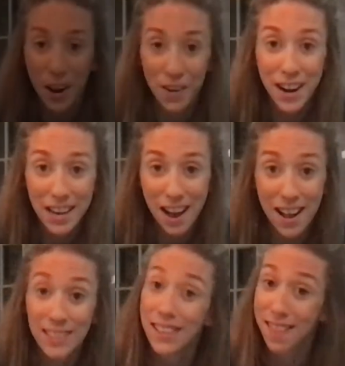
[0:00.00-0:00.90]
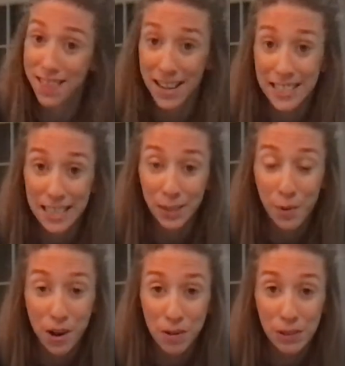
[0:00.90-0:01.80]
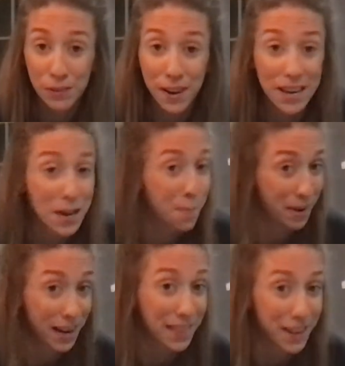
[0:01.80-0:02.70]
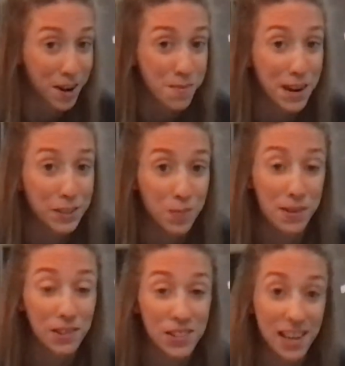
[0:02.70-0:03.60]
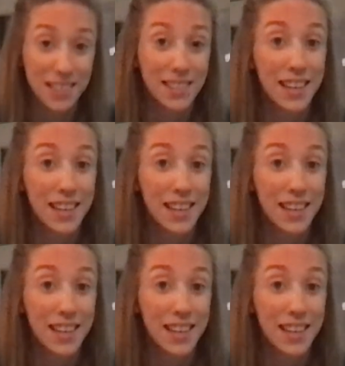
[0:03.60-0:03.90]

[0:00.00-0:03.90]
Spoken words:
Alright guys, that dance party was fun, but I think our bread's almost done.